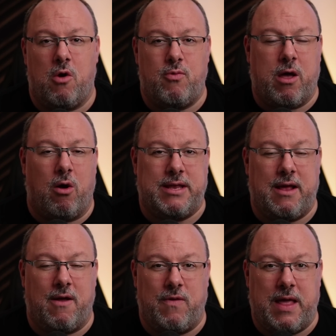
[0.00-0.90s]

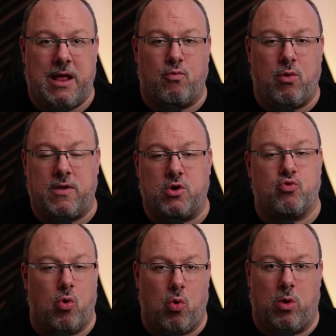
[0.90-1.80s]
regarding the
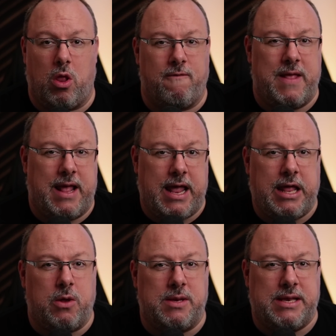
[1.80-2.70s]
withdrawal of the
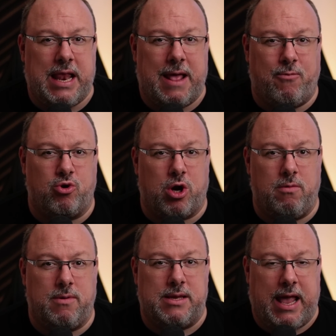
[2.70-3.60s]
EU C-label
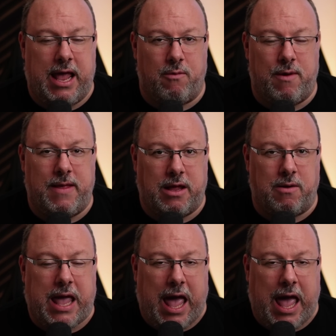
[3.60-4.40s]
drones here in the